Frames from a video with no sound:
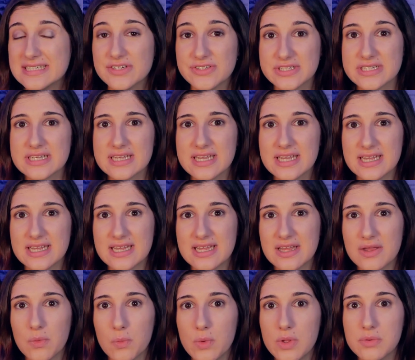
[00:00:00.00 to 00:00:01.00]
Seriously,
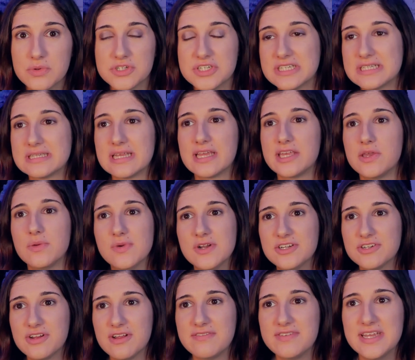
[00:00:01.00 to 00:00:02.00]
we were just like, you
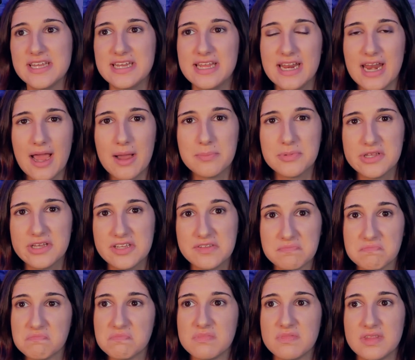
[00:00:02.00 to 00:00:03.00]
wanna drive to
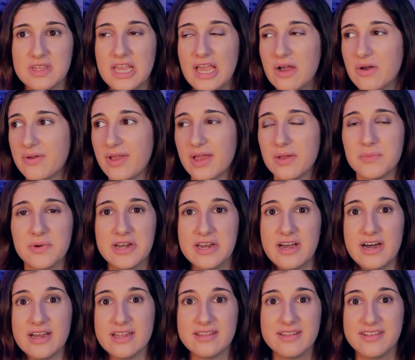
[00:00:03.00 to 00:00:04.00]
Indianapolis? yeah, okay, why
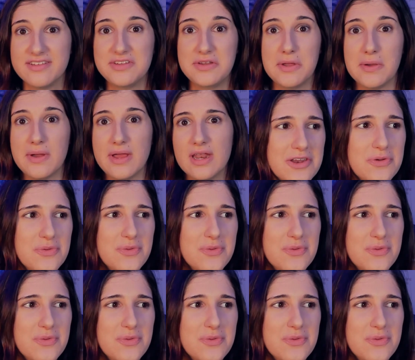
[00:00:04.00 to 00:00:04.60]
not? Let's do it.